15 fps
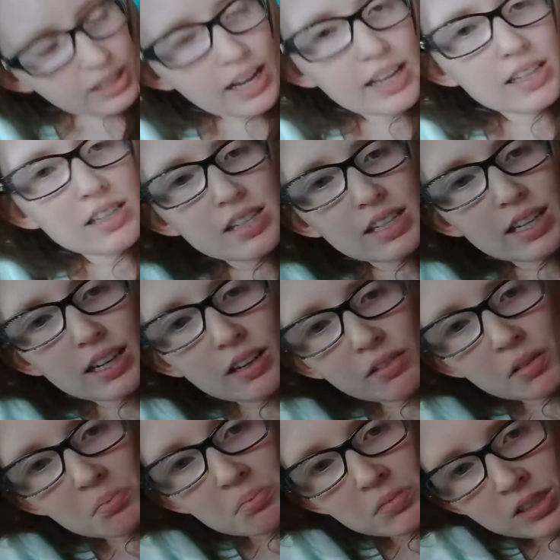kind of see it
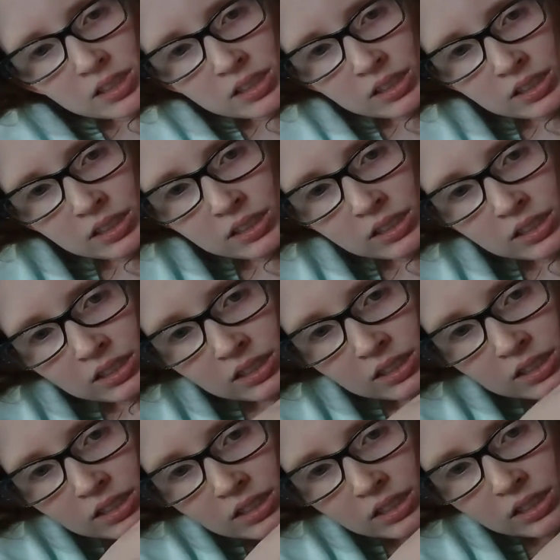from
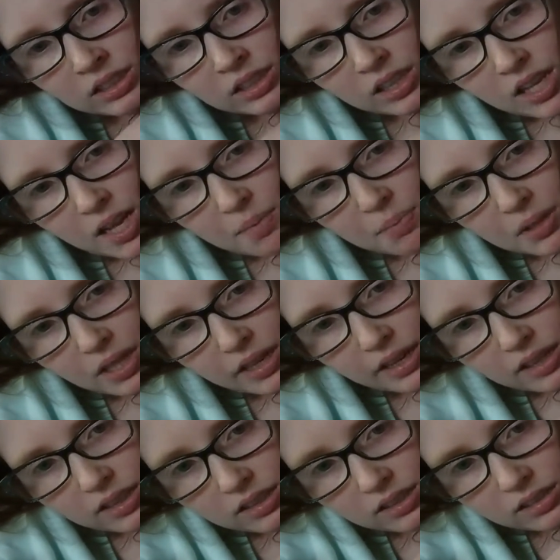up
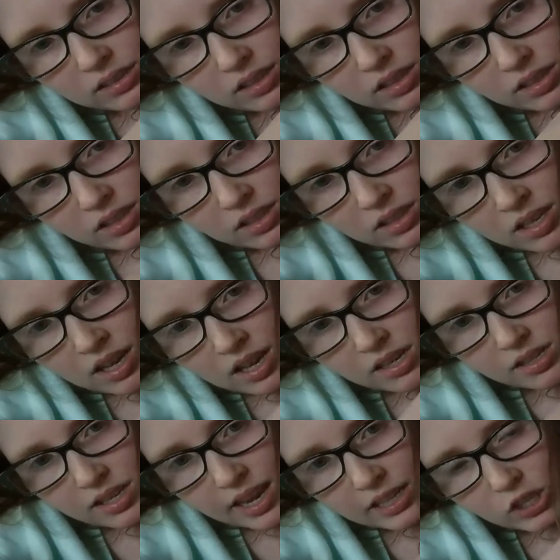there.
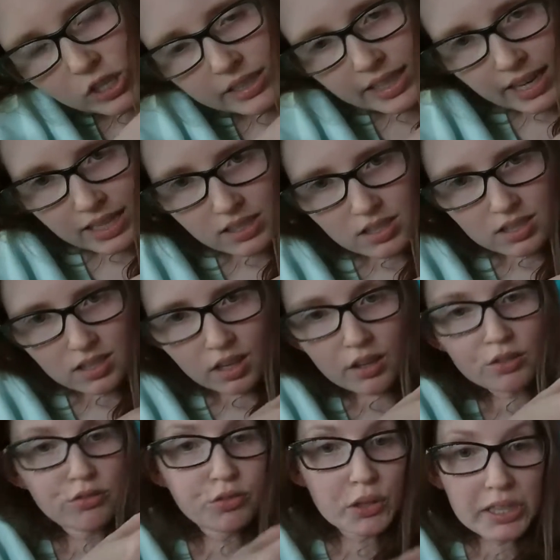So that creates the
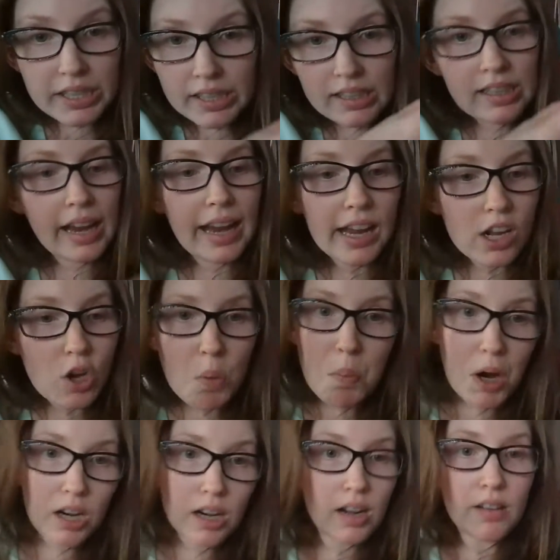foot and ankle
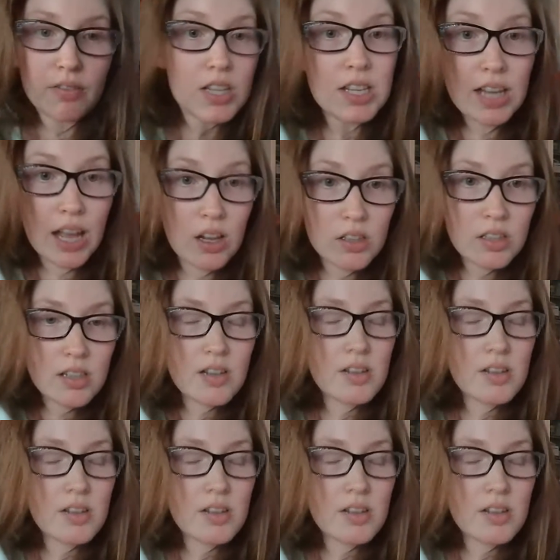part of the skeletal